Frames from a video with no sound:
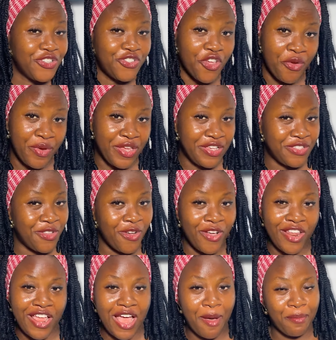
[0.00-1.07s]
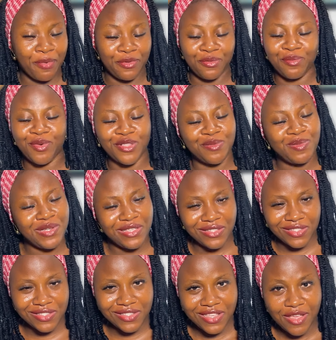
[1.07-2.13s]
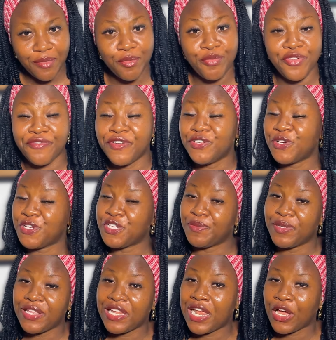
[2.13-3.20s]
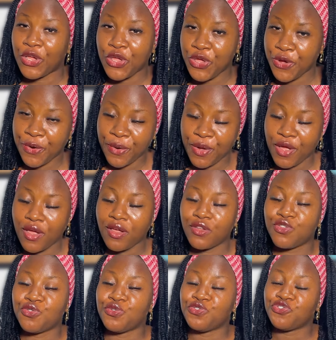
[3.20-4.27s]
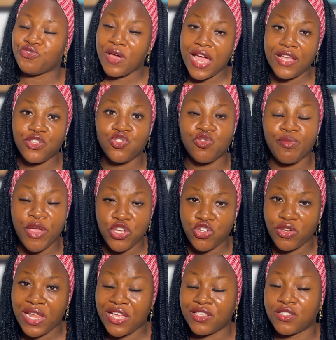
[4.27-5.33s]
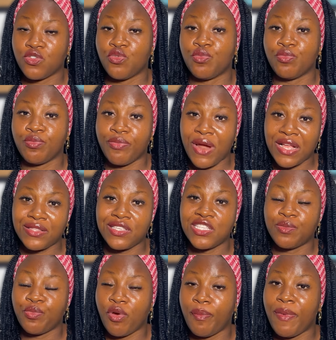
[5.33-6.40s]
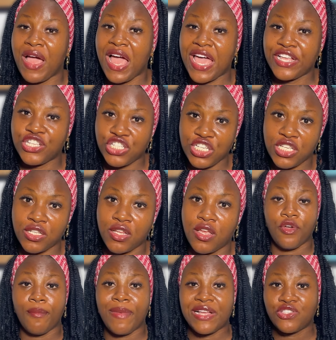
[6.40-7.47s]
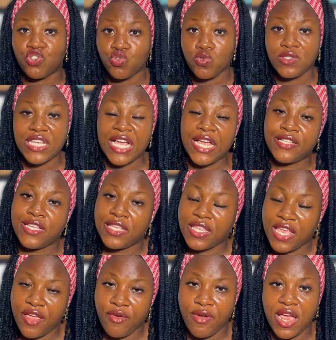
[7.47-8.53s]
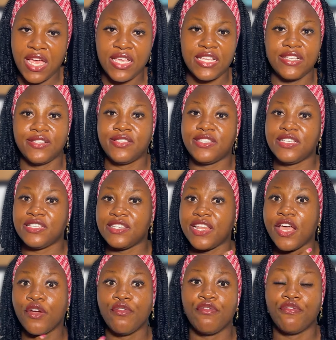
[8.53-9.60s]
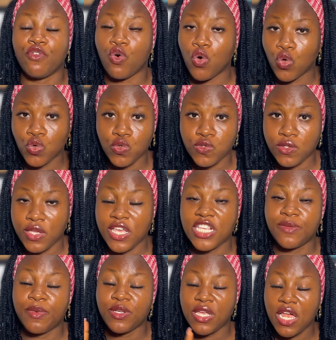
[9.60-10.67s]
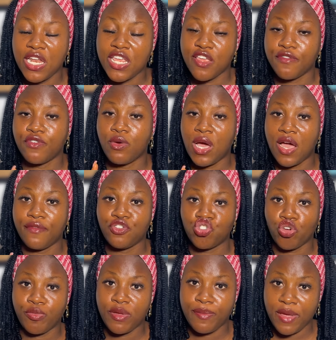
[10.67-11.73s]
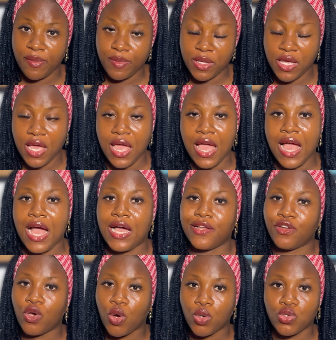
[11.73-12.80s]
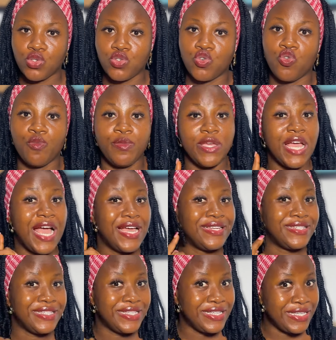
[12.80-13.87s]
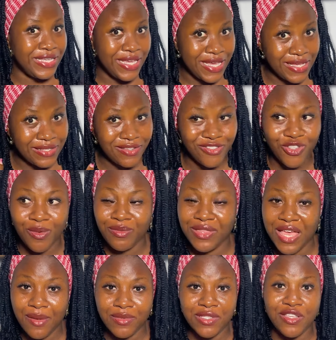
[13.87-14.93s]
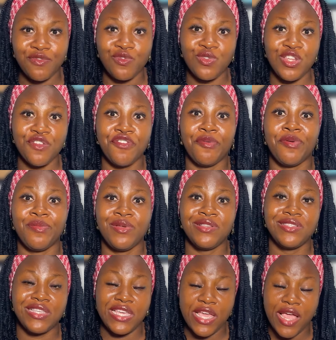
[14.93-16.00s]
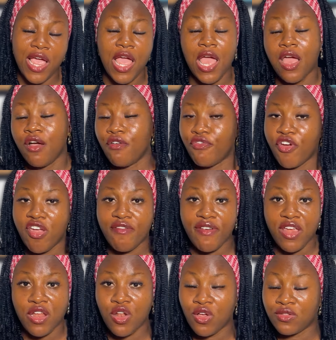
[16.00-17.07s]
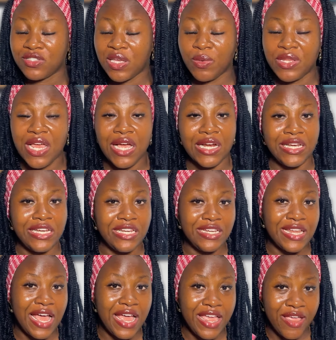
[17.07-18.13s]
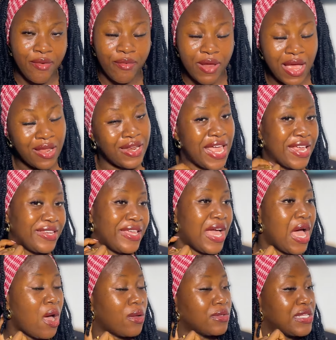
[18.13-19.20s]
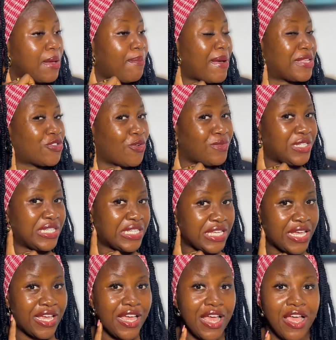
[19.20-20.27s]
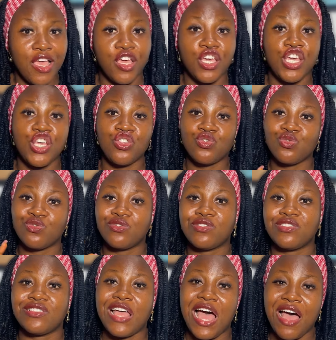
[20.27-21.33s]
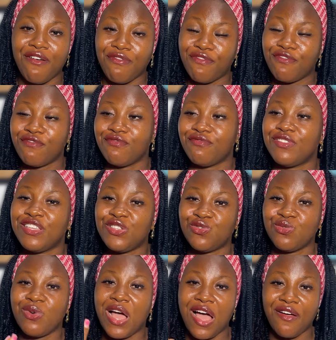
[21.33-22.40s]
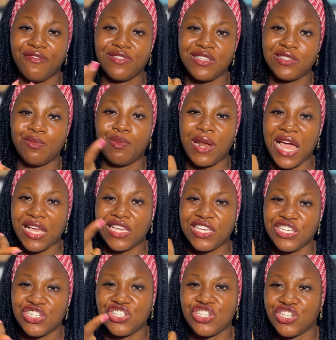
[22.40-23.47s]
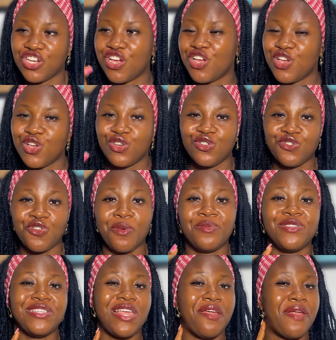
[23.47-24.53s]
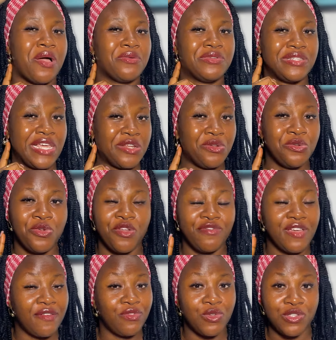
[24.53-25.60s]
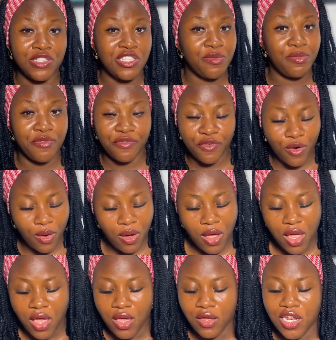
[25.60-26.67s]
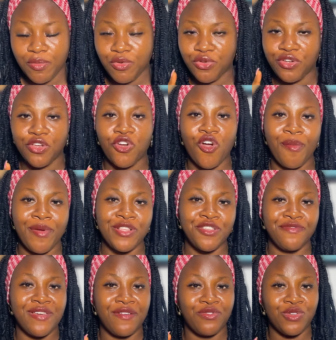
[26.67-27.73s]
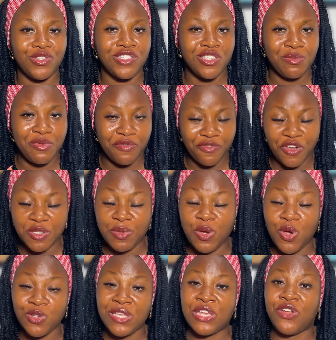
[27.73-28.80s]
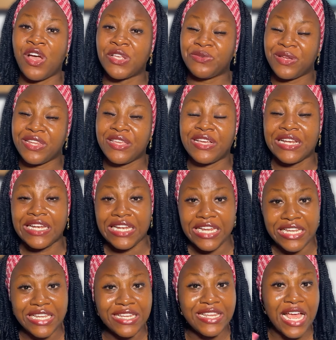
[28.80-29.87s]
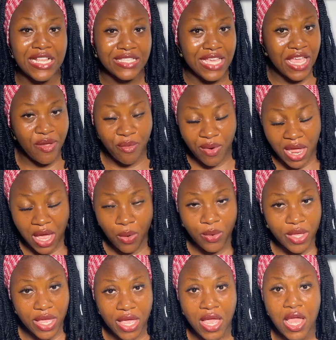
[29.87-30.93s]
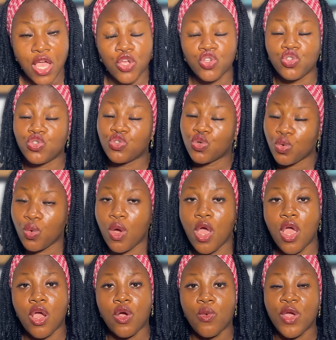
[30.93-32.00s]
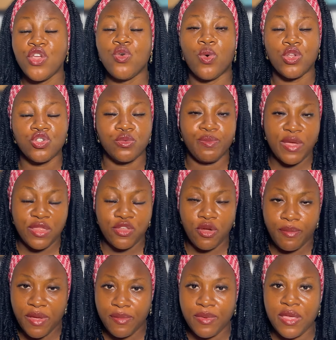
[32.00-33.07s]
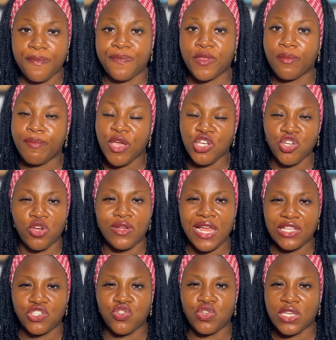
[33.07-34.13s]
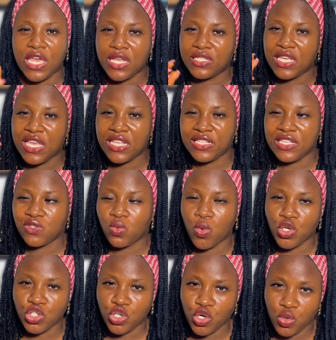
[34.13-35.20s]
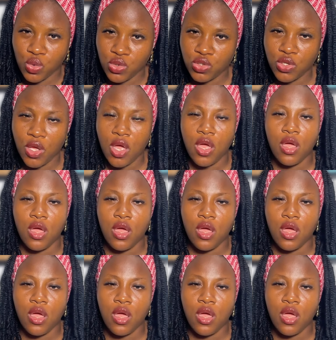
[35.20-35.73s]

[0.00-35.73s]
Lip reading: Sorry, it's not going to happen, but please, prevention is better than cure. So try to make sure that you practice proper hygiene. Number 2 targeted area is the neck folds, especially if you have chubby baby, and also behind the ears. Sometimes if you leave your baby's ear for a very long time without cleaning that area, like the outer part of the ear, it will have it will have this blackish something around there. I don't know if you have noticed it before. Let me know in the comments if you have noticed it before. It's because you're not actually cleaning that area. Okay, so when you want to pet your baby, make sure that you get a dishwash cloth.